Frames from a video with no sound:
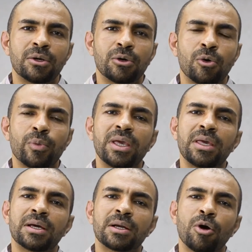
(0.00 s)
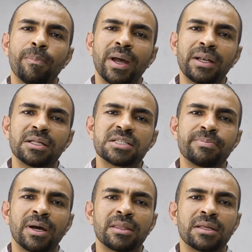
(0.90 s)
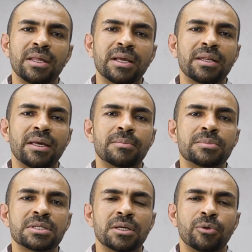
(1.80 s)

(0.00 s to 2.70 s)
Or we hear companions by the nicknames,